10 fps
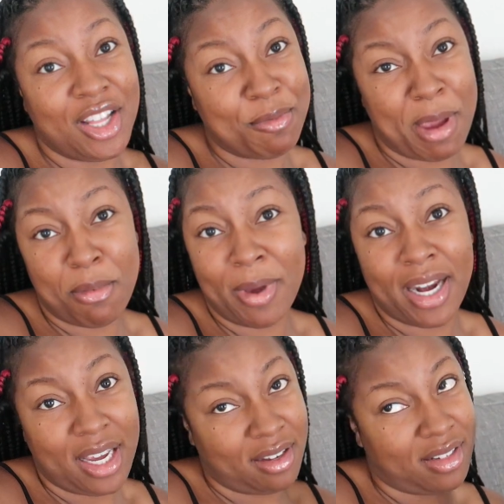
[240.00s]
another baby by
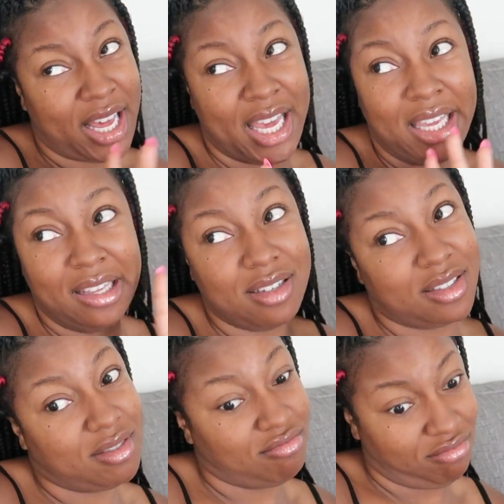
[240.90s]
now. Like,
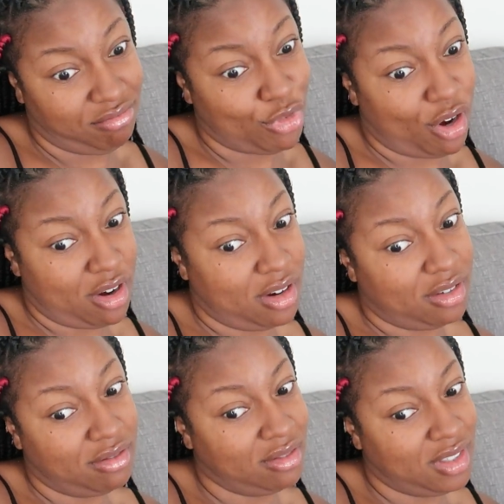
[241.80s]

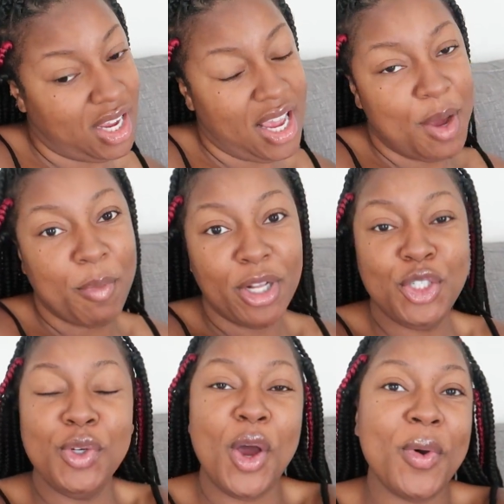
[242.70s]
girl.
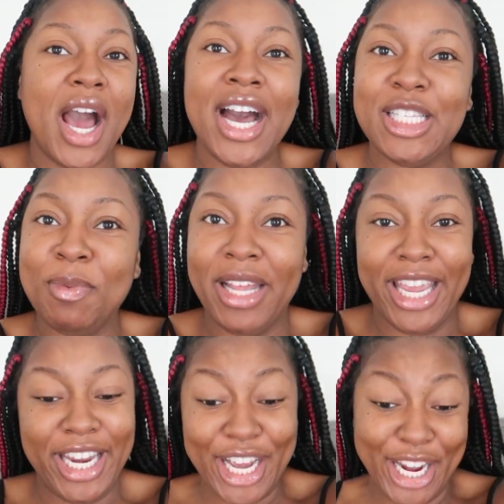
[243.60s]
But you know, God's
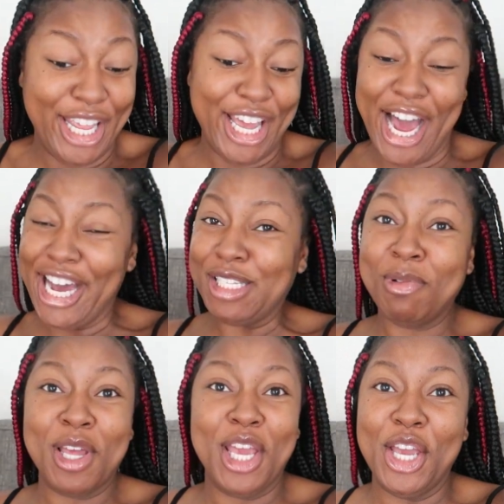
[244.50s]
plan, honey. God's
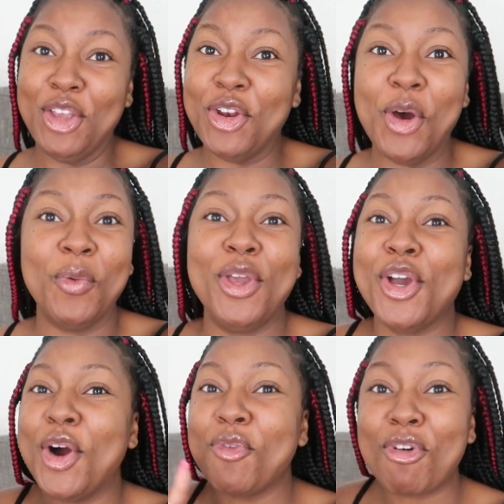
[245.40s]
plan. You know, we
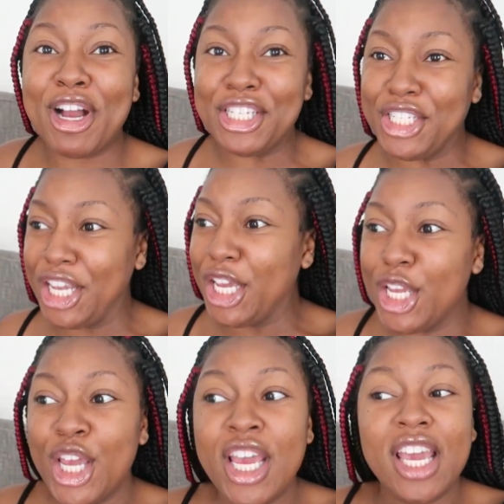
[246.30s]
ain't gonna rush
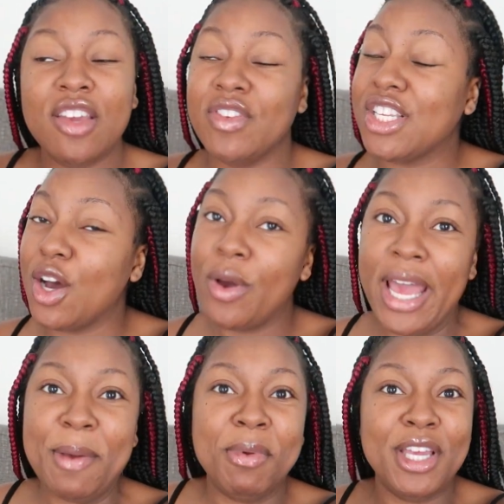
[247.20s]
it. If it's gonna
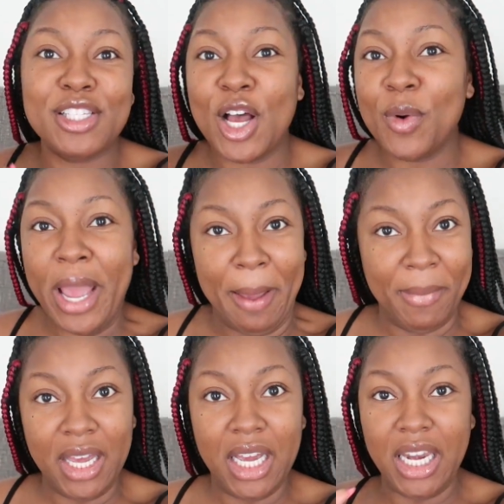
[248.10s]
happen, it's gonna
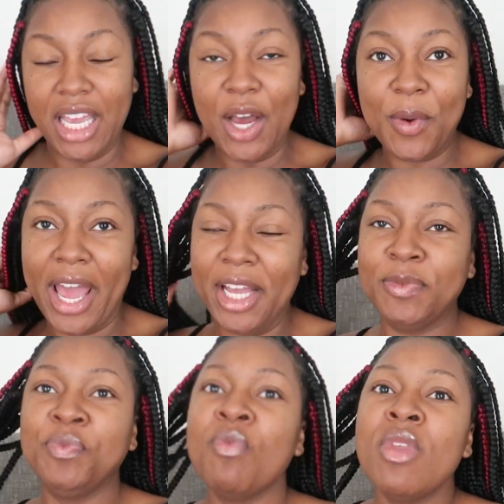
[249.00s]
happen, honey. Okay?